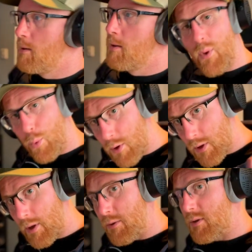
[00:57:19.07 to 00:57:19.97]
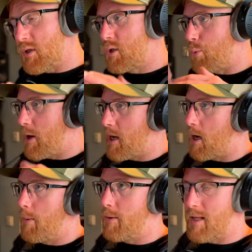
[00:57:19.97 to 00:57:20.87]
If we want the notes to
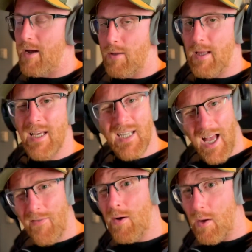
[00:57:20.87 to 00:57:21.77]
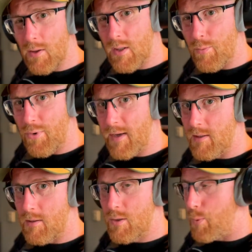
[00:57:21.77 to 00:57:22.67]
swing up and down like this and have a constant
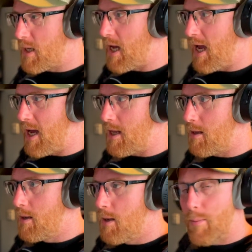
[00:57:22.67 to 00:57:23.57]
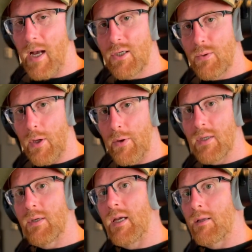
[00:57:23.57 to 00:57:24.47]
presence, we can. But as you
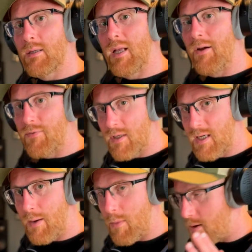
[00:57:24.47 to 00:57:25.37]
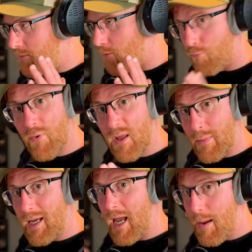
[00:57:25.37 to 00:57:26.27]
notice, it doesn't have the same kind of
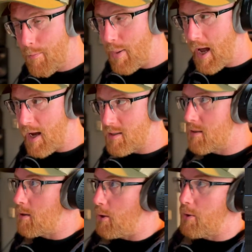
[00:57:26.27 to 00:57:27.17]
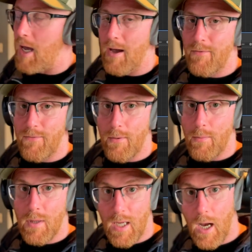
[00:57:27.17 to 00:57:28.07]
rhythmic impact that you get
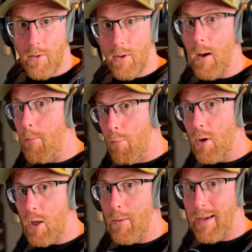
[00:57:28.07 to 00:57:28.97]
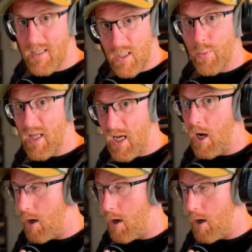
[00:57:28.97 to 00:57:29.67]
from the other mono basses where they